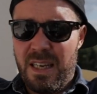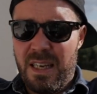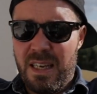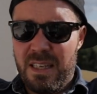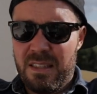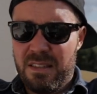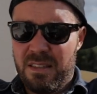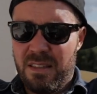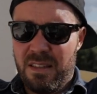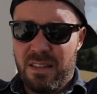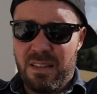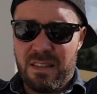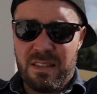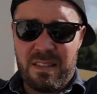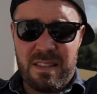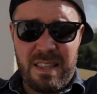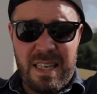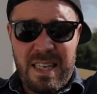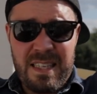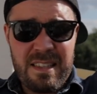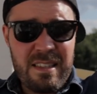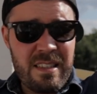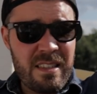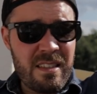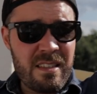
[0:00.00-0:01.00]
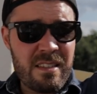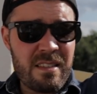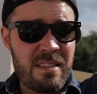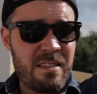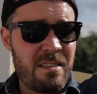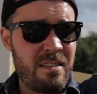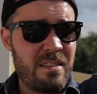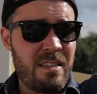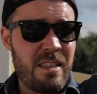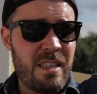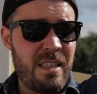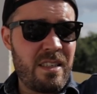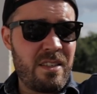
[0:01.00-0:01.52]
into the
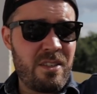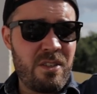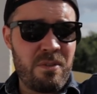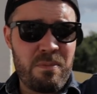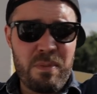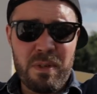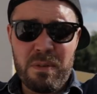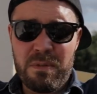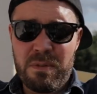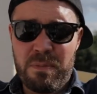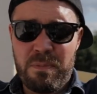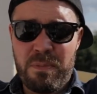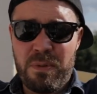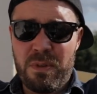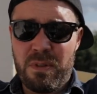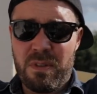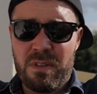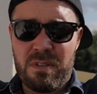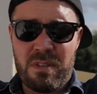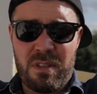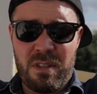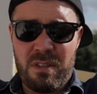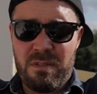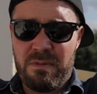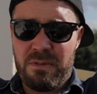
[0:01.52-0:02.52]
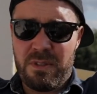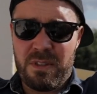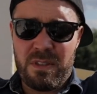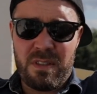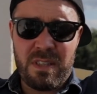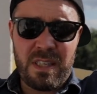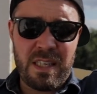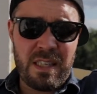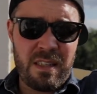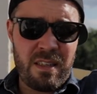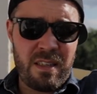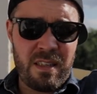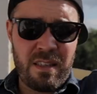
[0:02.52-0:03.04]
aesthetics, you'd be able to put this outfit
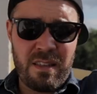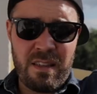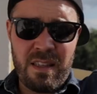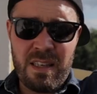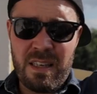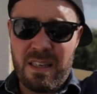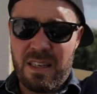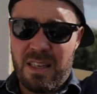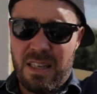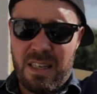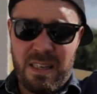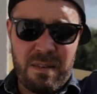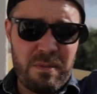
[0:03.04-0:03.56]
together like that.